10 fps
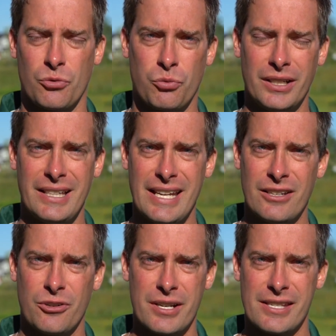really
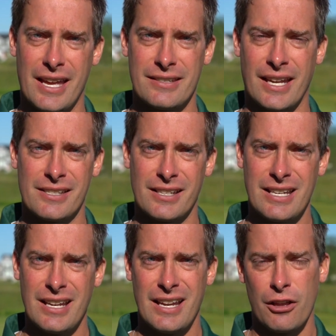increase that
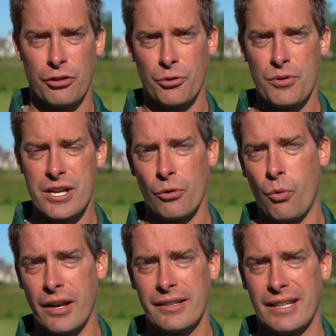density through year
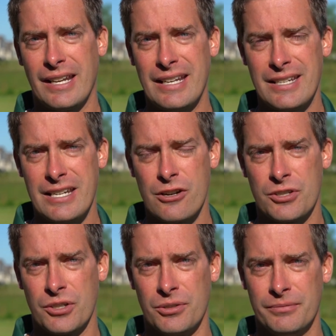1 and into year
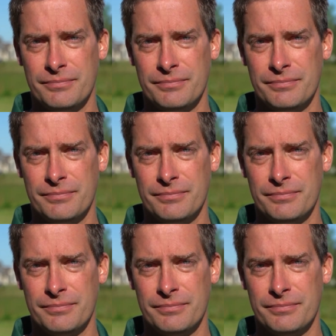2.